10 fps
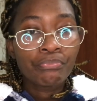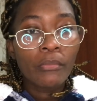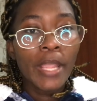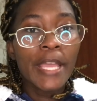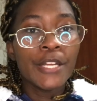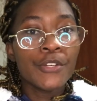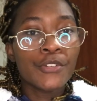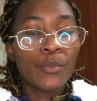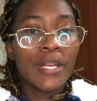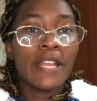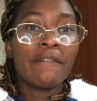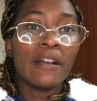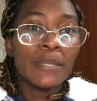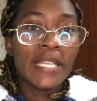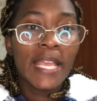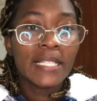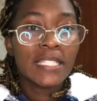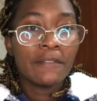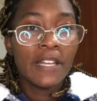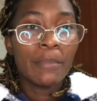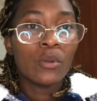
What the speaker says: And whenever I'm in active labor,